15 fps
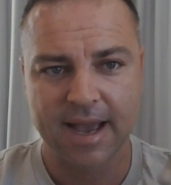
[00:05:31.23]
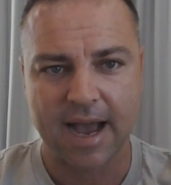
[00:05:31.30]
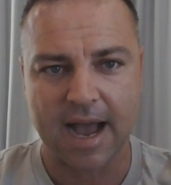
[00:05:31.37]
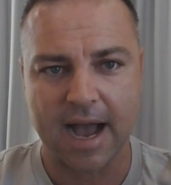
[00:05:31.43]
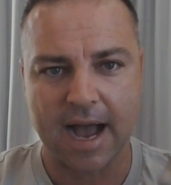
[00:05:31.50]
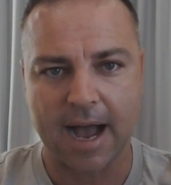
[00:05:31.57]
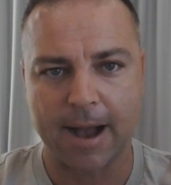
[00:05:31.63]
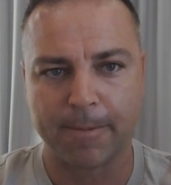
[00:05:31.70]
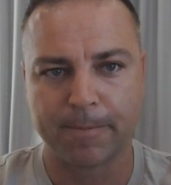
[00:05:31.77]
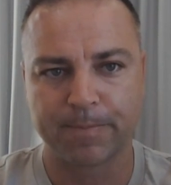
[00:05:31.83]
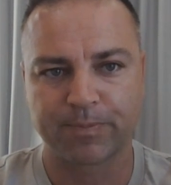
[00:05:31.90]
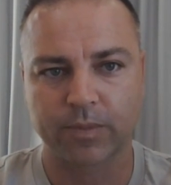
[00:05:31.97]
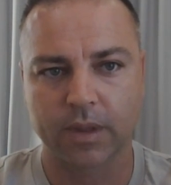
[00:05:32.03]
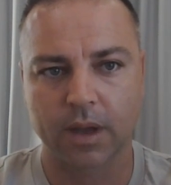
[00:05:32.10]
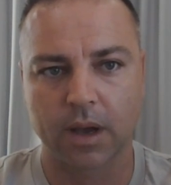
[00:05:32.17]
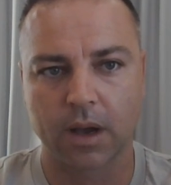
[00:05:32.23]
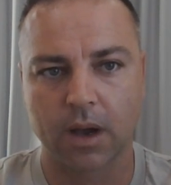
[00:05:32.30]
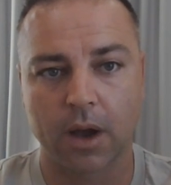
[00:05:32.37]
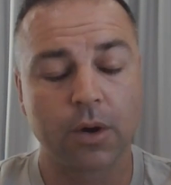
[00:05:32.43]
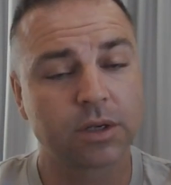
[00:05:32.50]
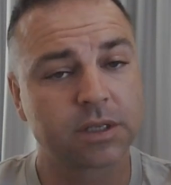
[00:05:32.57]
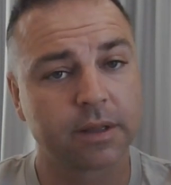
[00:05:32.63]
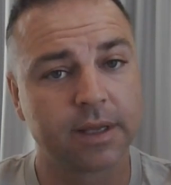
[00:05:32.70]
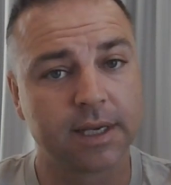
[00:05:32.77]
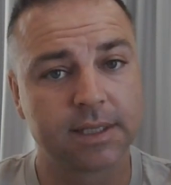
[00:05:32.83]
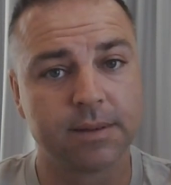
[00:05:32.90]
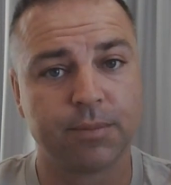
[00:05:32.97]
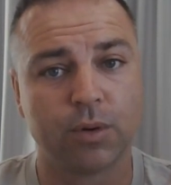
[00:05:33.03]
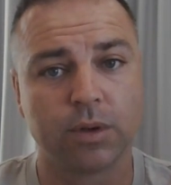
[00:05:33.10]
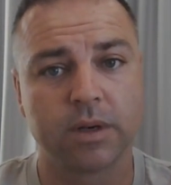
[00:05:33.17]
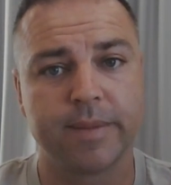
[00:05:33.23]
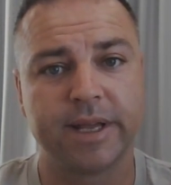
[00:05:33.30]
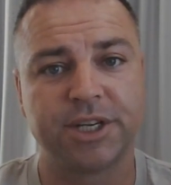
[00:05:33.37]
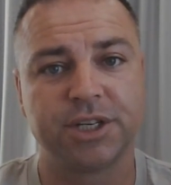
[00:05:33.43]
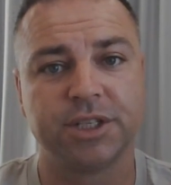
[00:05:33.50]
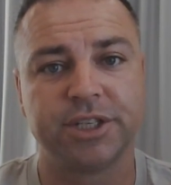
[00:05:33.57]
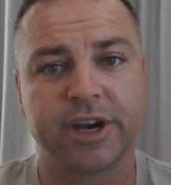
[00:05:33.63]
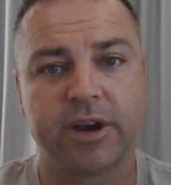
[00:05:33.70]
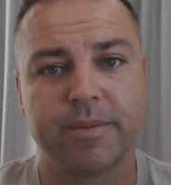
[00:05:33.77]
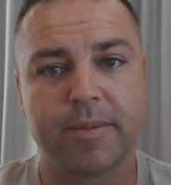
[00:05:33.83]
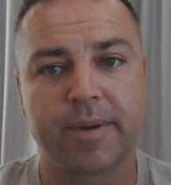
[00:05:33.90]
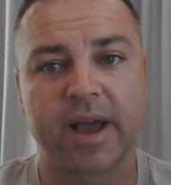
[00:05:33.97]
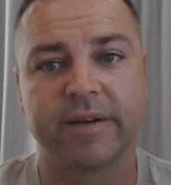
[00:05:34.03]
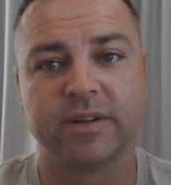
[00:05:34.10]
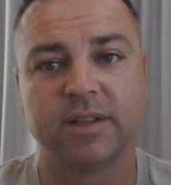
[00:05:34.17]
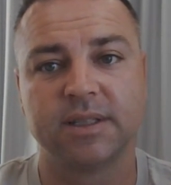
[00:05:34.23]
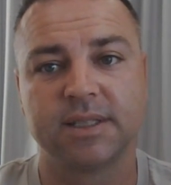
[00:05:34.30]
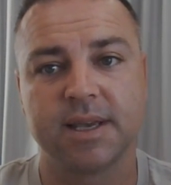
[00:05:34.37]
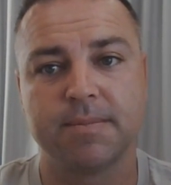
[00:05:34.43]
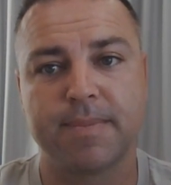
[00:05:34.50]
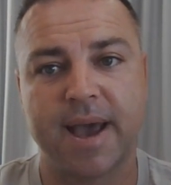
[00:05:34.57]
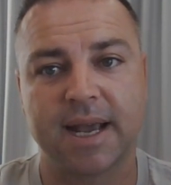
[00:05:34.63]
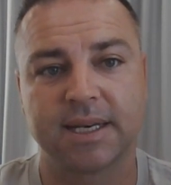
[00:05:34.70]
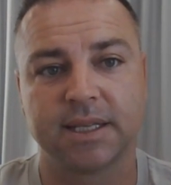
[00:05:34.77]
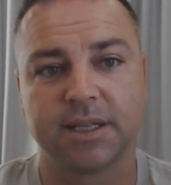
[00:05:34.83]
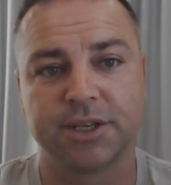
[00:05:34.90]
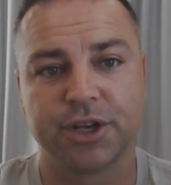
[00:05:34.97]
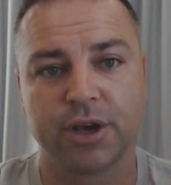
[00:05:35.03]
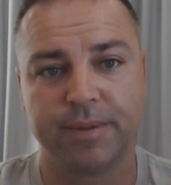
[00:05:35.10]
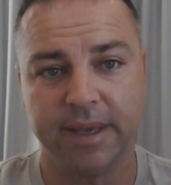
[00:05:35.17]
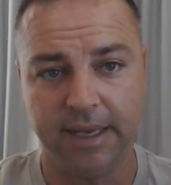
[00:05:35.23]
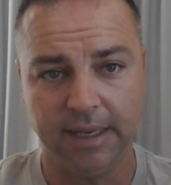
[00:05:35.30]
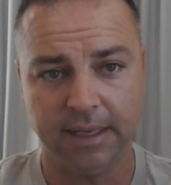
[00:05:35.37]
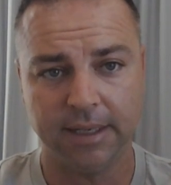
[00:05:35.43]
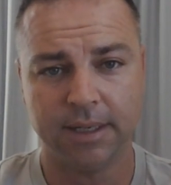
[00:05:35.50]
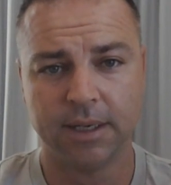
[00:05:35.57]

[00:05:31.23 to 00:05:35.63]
I also think it's important to mention Jeremy McGovern's impact in the Derby.